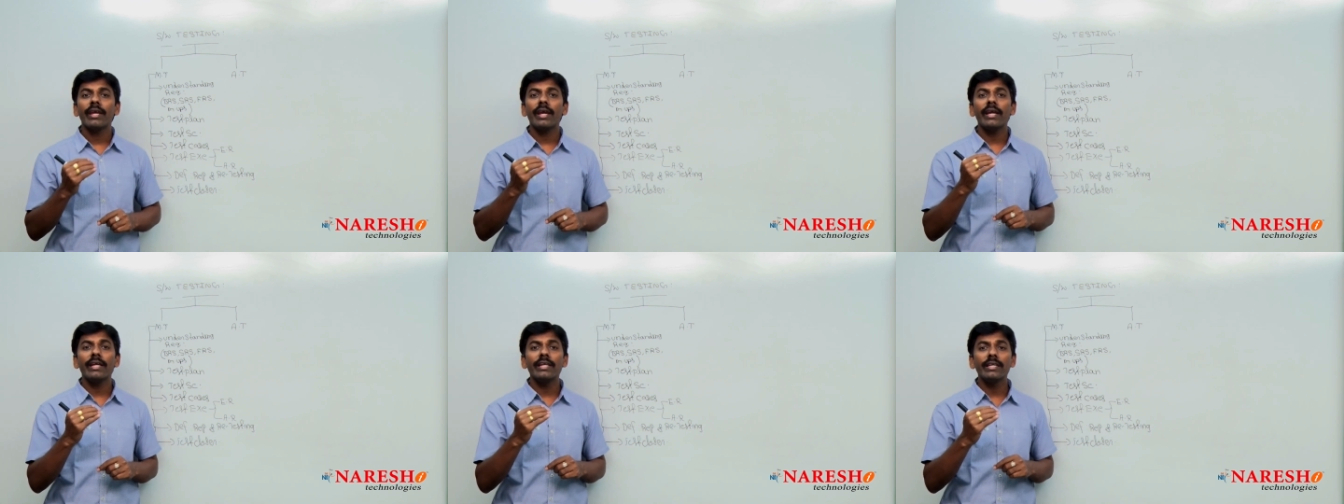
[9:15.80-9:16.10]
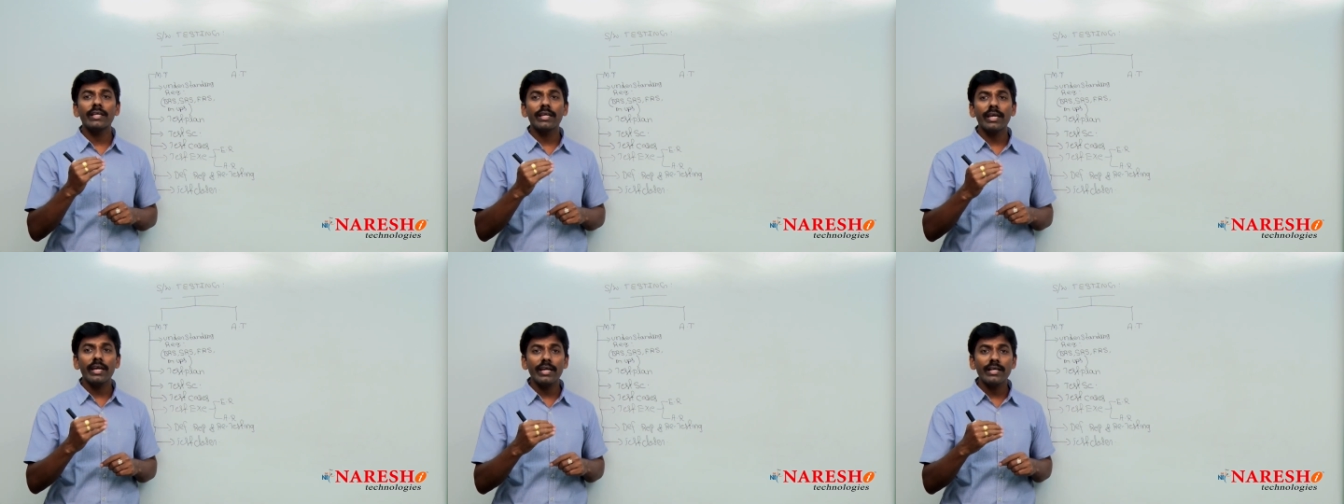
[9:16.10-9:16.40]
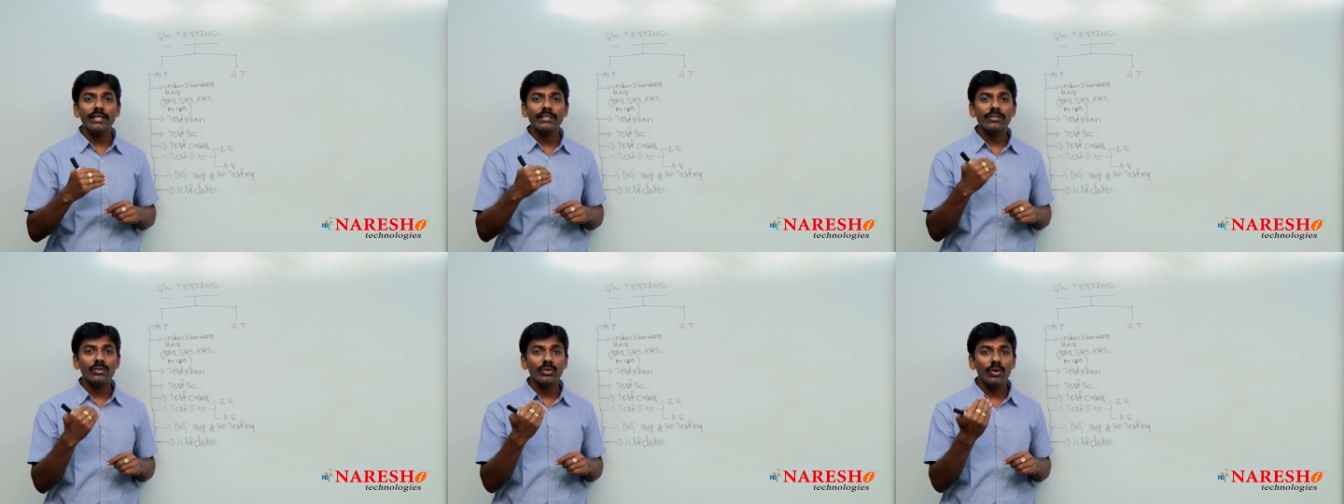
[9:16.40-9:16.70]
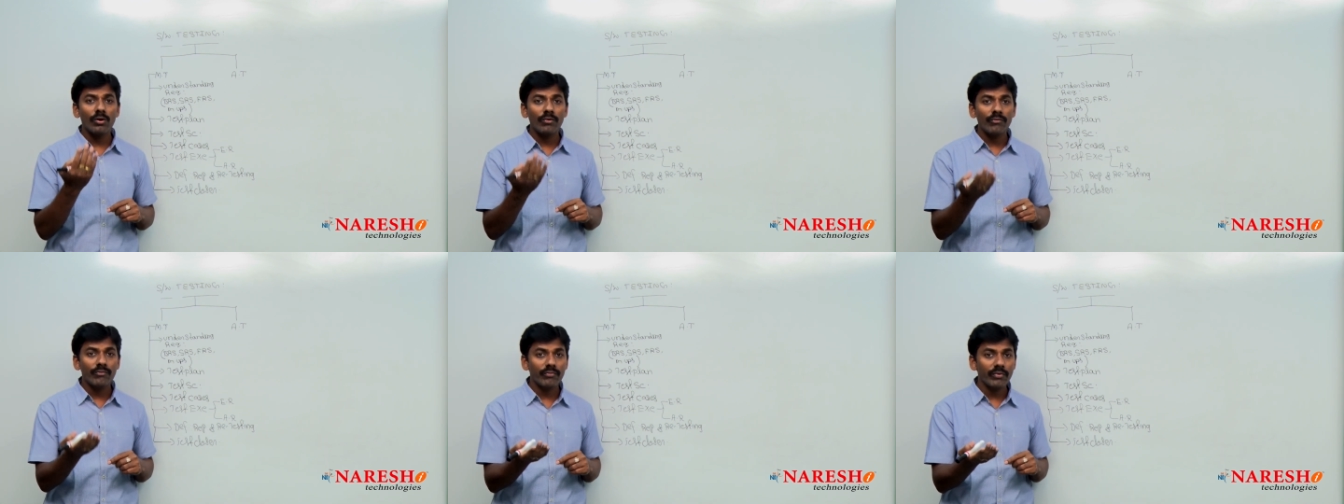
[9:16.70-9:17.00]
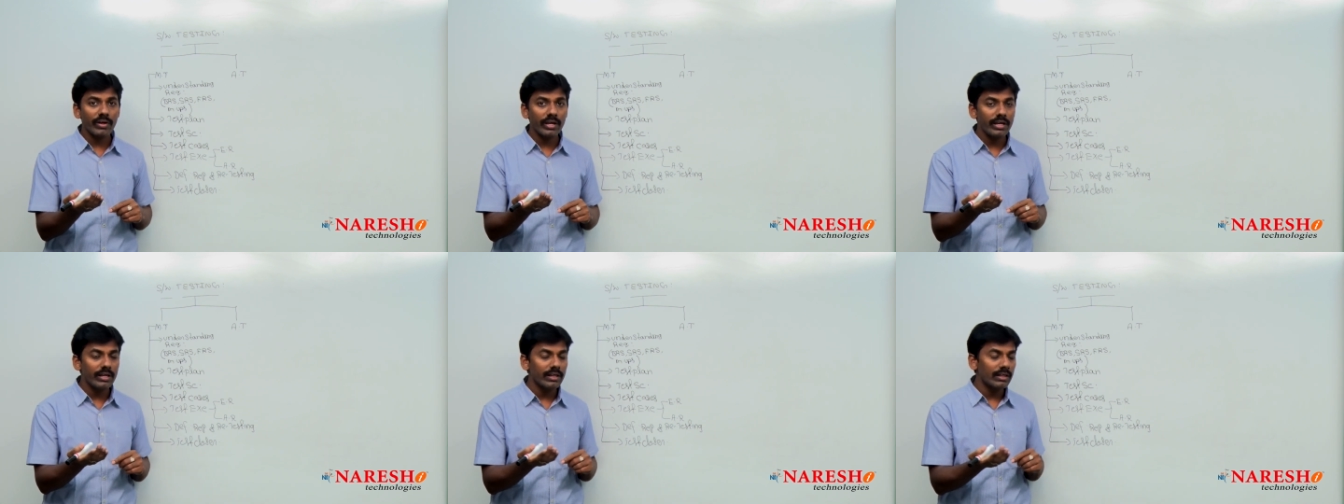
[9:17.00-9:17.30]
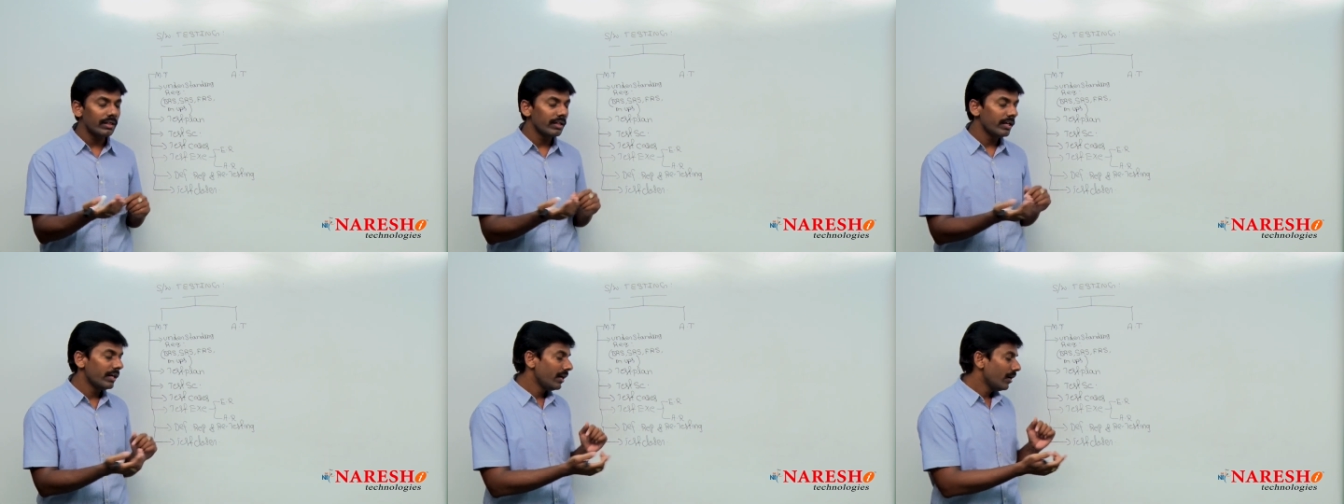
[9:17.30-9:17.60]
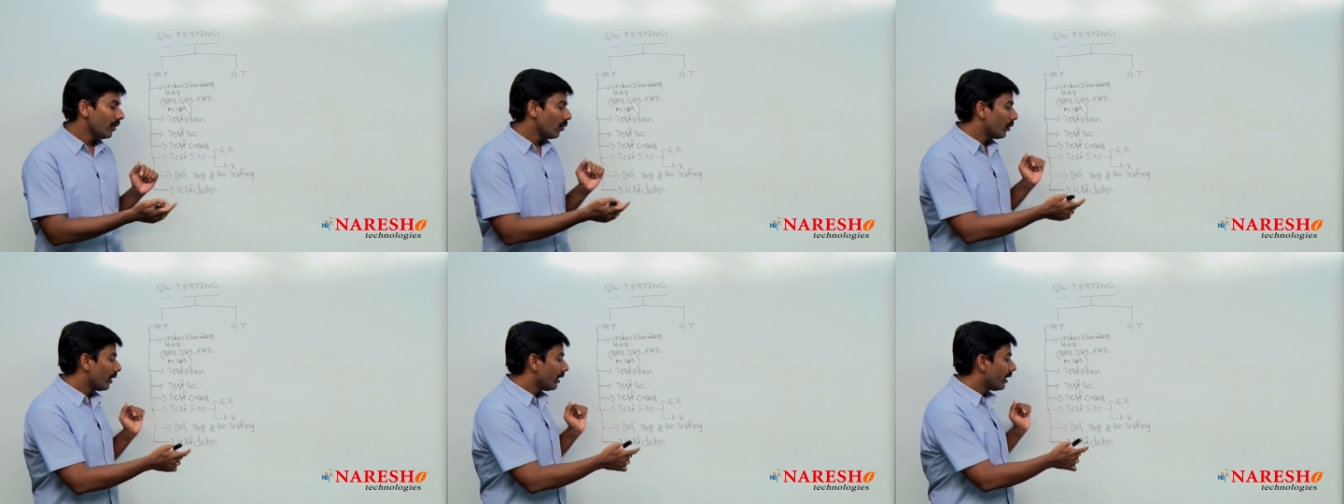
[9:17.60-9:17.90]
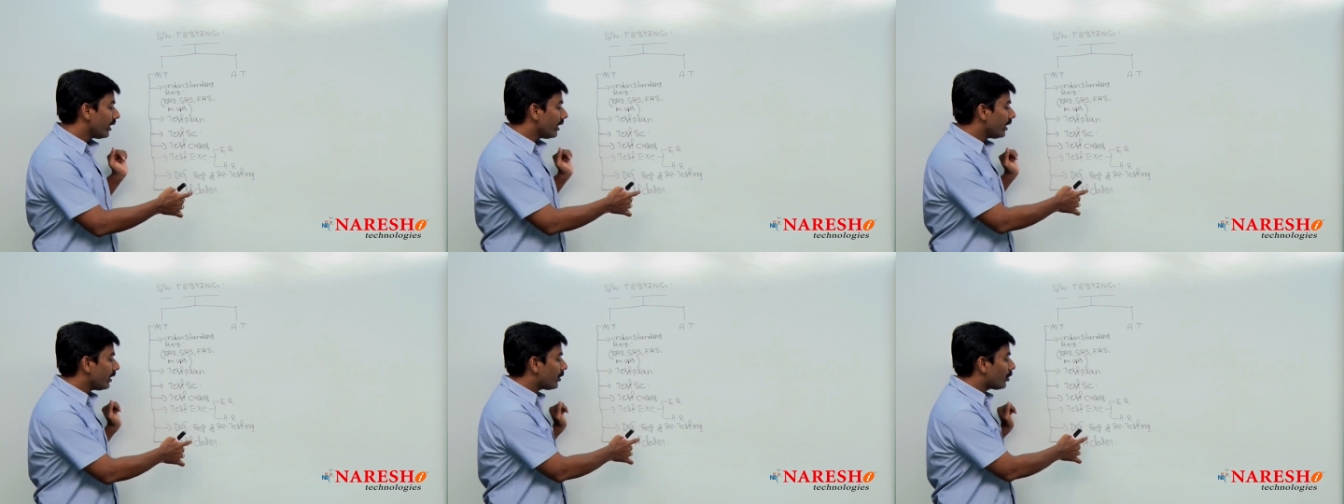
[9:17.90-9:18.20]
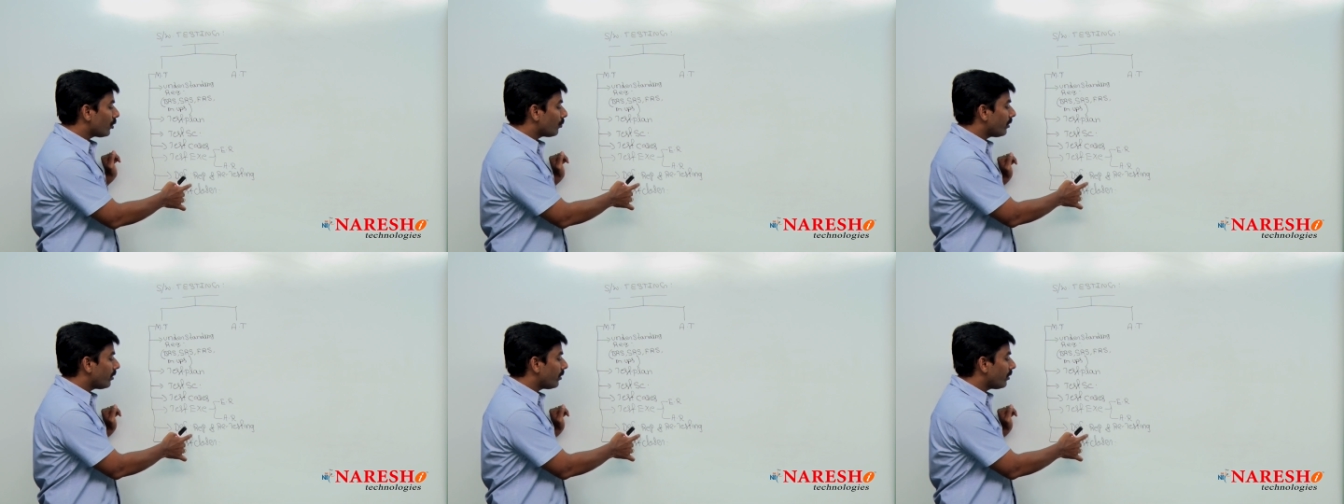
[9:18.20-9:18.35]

In case of fail, we need